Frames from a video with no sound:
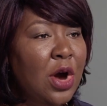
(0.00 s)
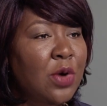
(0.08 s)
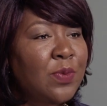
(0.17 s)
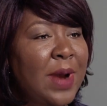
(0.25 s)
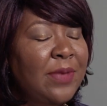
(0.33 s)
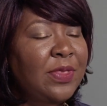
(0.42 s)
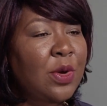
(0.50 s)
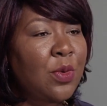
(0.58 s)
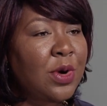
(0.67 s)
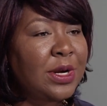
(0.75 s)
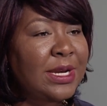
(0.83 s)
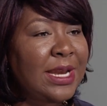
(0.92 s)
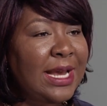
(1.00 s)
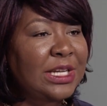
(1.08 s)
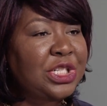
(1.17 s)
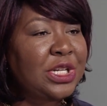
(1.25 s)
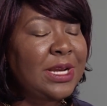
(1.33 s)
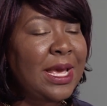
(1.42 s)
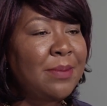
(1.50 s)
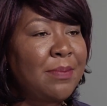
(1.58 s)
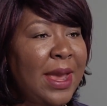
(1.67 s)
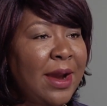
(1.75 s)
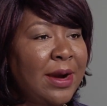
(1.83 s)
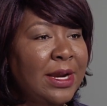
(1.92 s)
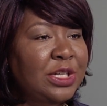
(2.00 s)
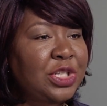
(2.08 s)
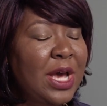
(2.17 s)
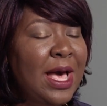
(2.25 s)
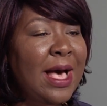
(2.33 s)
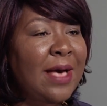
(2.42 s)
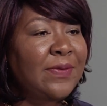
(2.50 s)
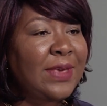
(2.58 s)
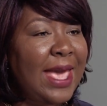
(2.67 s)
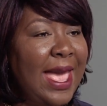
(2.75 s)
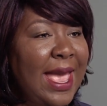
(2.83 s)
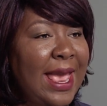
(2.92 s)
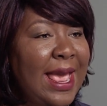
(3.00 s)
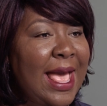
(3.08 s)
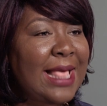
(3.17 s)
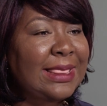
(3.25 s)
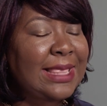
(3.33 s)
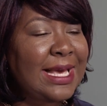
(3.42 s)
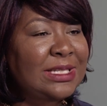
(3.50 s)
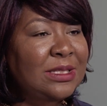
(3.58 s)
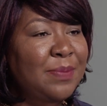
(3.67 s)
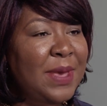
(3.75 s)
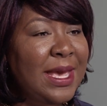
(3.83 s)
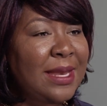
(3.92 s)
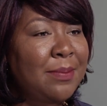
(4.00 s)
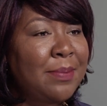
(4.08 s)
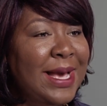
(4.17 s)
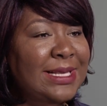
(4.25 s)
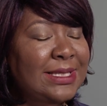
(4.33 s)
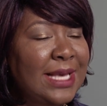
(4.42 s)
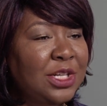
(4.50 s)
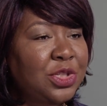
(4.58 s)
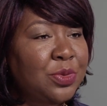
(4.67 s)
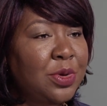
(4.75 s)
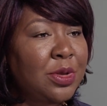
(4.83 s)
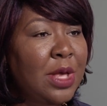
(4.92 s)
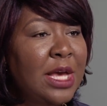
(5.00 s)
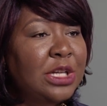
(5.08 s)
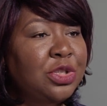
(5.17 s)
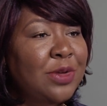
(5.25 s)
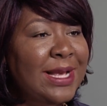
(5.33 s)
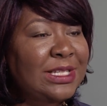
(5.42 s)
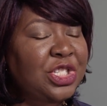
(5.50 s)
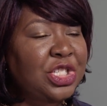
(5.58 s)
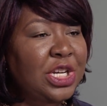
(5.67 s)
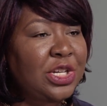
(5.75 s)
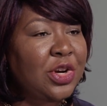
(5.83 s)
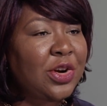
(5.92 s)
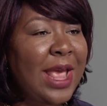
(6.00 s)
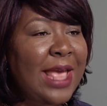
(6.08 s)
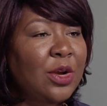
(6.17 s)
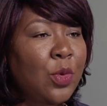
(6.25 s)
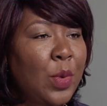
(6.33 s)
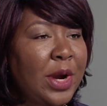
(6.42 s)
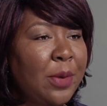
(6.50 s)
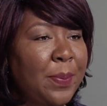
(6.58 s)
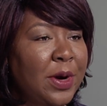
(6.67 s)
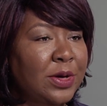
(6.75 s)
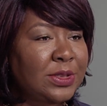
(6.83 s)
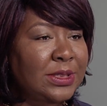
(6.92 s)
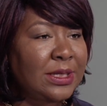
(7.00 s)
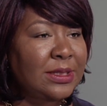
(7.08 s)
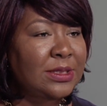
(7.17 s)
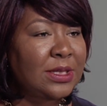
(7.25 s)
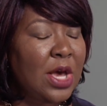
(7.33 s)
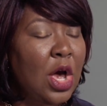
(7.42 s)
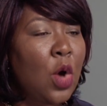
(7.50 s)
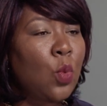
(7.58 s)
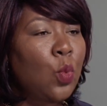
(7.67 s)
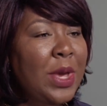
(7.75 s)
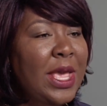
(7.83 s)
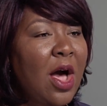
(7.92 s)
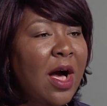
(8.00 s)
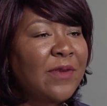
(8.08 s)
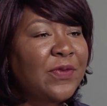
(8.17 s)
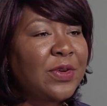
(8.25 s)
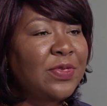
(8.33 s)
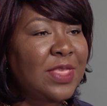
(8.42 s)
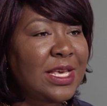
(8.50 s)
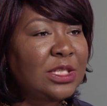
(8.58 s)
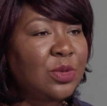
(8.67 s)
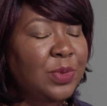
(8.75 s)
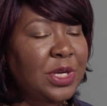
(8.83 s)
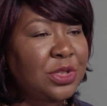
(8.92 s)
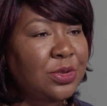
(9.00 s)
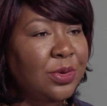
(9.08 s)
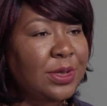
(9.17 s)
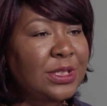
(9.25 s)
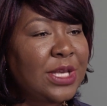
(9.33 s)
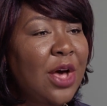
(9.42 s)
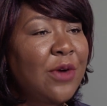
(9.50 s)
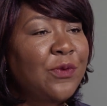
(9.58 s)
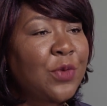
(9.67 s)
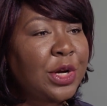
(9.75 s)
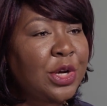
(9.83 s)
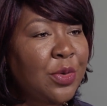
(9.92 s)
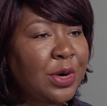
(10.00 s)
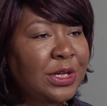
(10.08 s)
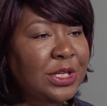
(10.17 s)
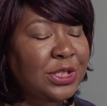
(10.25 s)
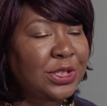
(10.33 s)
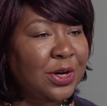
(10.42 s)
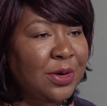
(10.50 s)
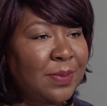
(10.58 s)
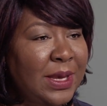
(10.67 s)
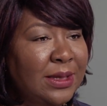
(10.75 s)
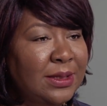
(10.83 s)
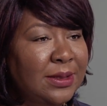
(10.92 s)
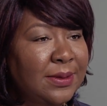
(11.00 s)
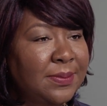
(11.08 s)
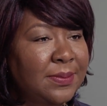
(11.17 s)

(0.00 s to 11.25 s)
around the ordination and marriage of gay, lesbian, bisexual, transgendered, and queer persons, we offer this resource for your discernment.